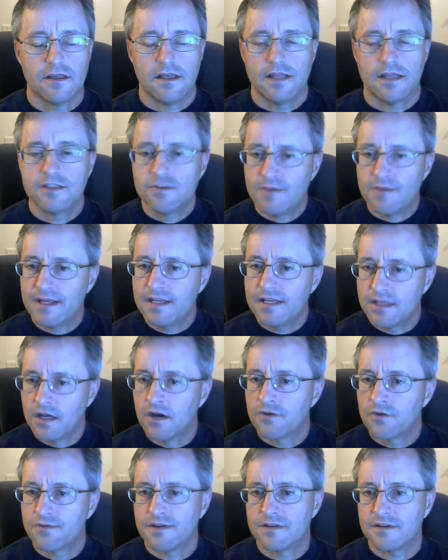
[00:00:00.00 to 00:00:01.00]
And you may
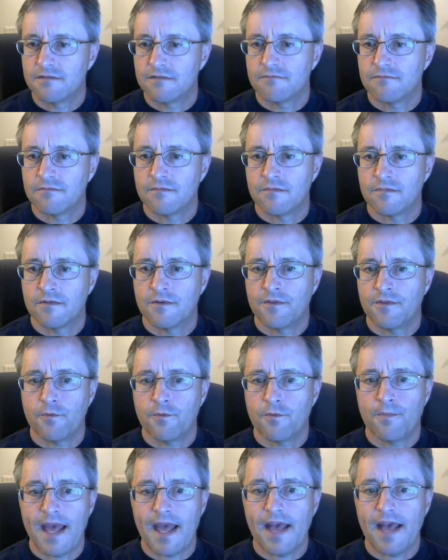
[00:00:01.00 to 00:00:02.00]
know that
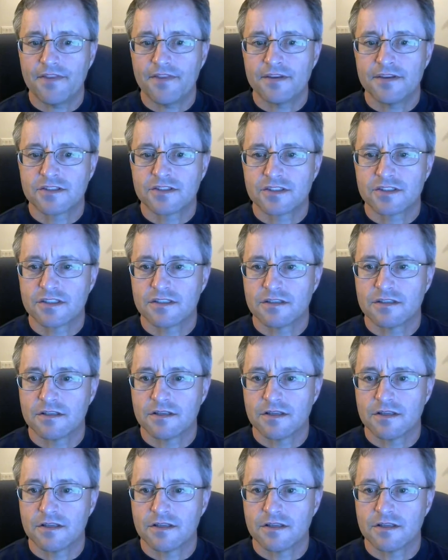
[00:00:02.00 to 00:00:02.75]
their path is